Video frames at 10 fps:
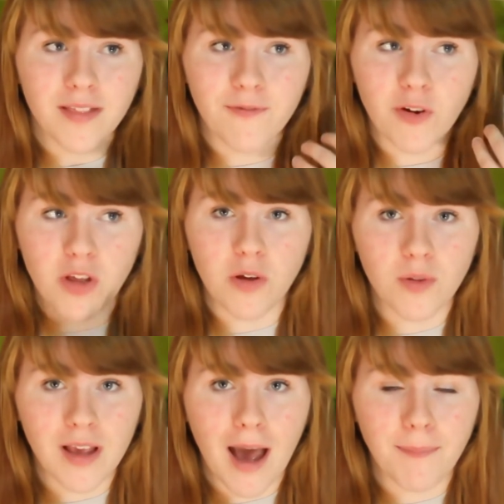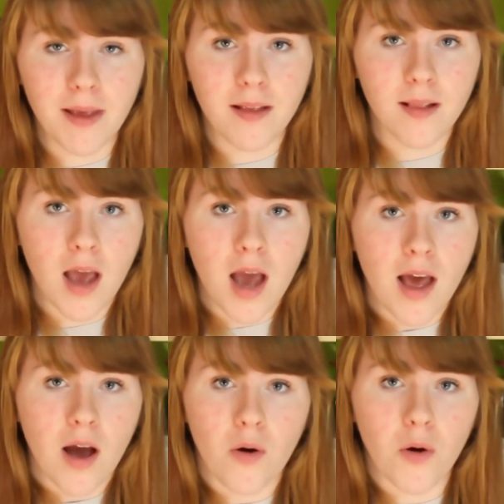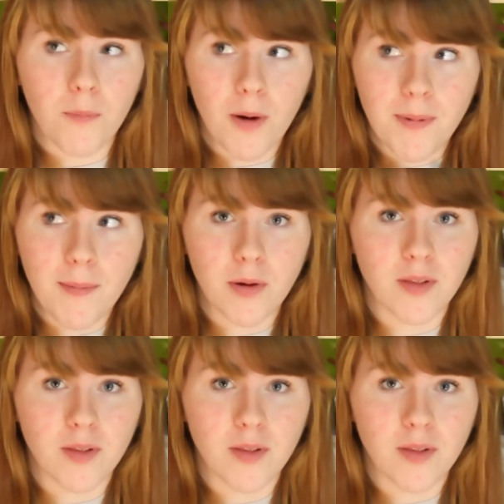for used copies, or what people